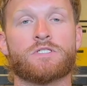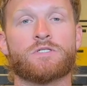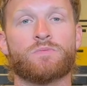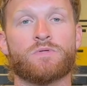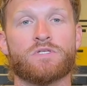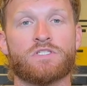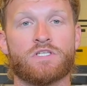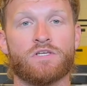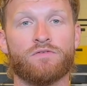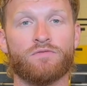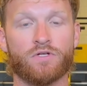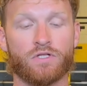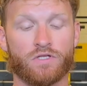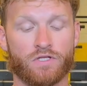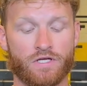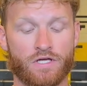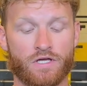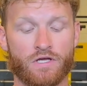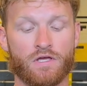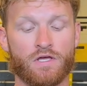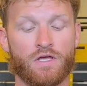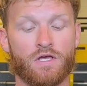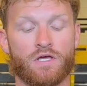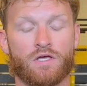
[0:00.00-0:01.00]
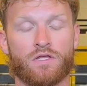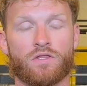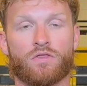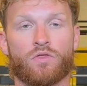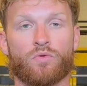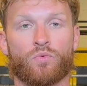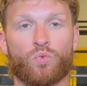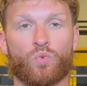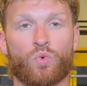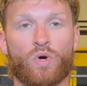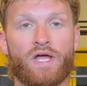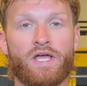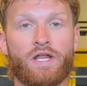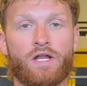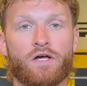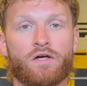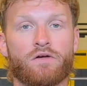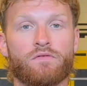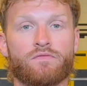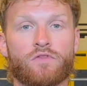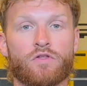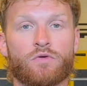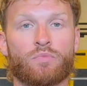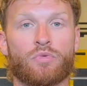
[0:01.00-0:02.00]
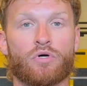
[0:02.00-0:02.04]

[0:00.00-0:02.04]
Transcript: Specifically, the weight of the